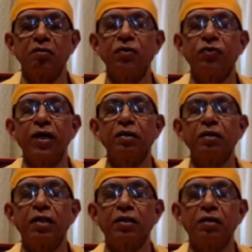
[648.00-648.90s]
we
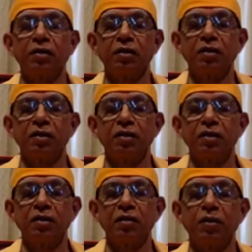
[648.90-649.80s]
find that
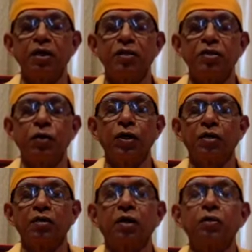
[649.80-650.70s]
the mind is going
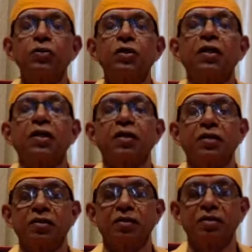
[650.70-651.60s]
in 1,000
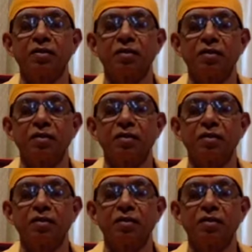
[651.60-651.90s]
directions,